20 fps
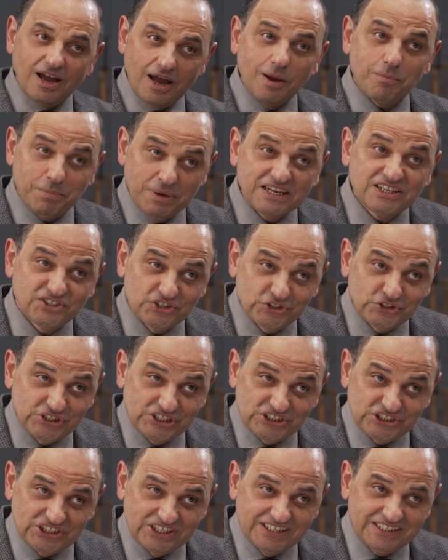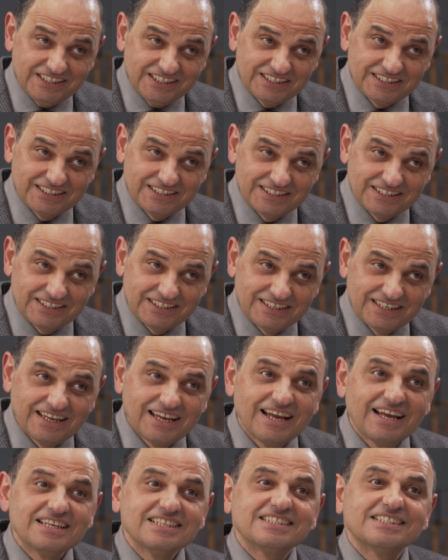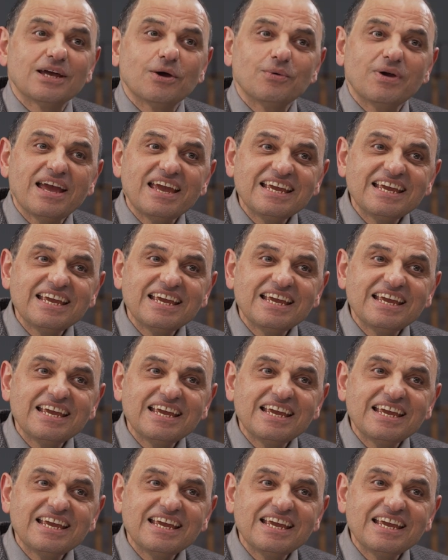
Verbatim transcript: a paediatrician. Yep. So yeah.